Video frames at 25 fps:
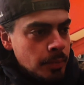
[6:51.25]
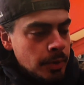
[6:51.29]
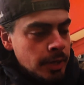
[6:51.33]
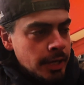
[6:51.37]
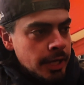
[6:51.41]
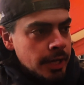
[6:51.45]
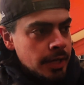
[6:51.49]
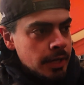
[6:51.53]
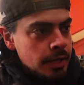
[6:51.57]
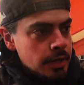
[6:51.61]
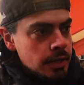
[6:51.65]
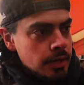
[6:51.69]

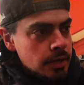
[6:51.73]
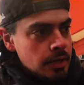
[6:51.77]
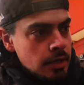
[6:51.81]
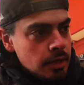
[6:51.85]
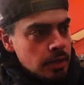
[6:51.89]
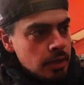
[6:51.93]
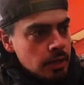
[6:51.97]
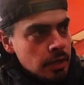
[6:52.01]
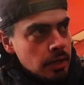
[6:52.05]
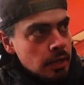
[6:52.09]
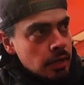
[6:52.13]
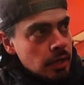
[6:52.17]
But
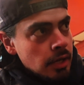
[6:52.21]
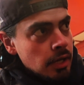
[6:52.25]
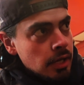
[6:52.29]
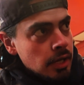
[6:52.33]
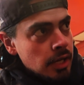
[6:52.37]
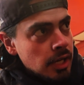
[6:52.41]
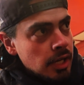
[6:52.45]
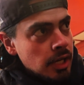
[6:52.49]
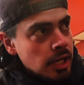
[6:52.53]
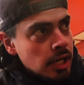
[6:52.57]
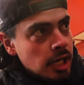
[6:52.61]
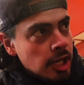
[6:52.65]

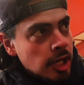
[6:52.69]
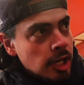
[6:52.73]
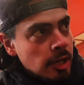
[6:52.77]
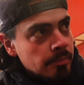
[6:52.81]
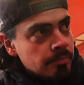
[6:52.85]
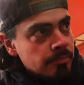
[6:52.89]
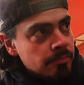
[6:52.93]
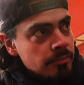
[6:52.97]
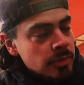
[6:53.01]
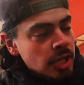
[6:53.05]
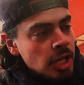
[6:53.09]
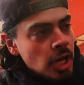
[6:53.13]

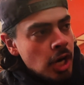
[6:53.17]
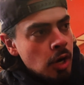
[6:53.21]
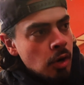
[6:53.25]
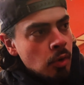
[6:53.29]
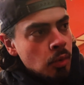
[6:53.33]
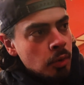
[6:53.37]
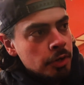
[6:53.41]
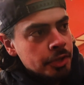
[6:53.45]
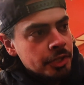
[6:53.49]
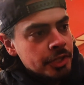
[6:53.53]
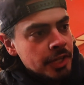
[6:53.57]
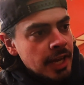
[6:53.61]

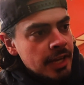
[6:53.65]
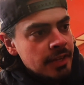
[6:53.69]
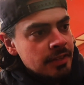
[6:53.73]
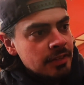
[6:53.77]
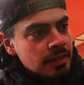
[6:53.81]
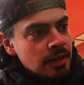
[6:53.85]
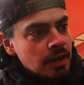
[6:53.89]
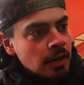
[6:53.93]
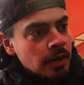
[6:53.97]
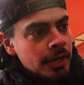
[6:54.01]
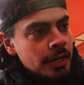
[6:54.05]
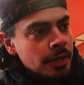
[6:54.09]
worst case
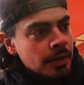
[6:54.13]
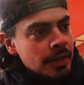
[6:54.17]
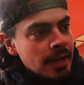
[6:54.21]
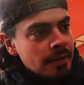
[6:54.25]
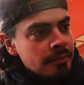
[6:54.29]
scenario,